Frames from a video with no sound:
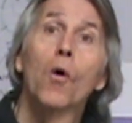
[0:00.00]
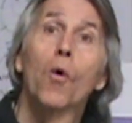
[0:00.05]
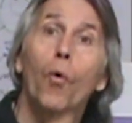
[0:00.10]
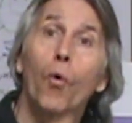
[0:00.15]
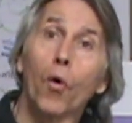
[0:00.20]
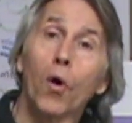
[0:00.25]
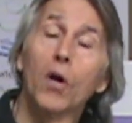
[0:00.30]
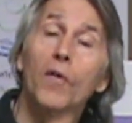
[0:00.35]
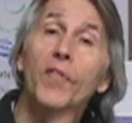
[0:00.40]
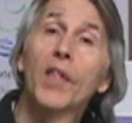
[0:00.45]

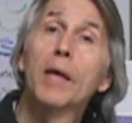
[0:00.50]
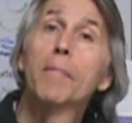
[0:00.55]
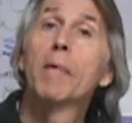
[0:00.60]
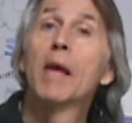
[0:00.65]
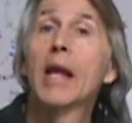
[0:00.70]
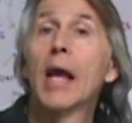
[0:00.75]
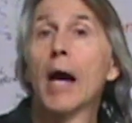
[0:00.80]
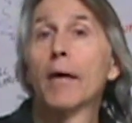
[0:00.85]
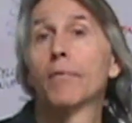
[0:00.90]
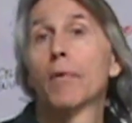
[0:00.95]
or they
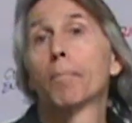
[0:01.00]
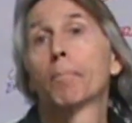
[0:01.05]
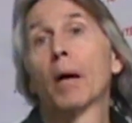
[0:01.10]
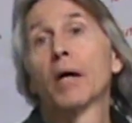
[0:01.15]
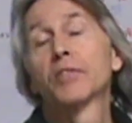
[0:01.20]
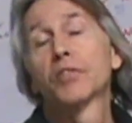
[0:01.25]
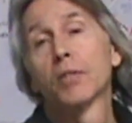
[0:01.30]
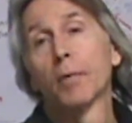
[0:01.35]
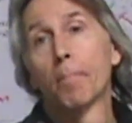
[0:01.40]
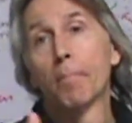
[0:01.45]
may have a
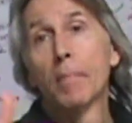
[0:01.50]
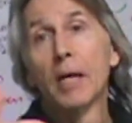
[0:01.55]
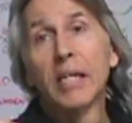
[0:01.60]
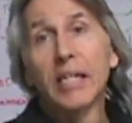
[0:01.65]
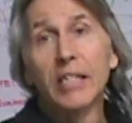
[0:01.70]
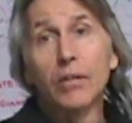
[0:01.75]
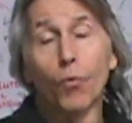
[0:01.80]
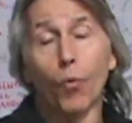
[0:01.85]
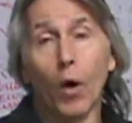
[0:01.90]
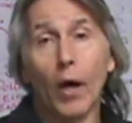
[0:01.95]
bunch of
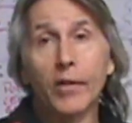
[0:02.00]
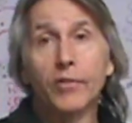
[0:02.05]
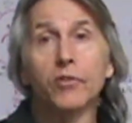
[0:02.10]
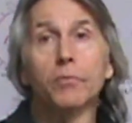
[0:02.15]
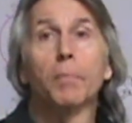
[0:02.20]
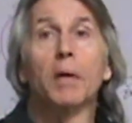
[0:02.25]
mini ones,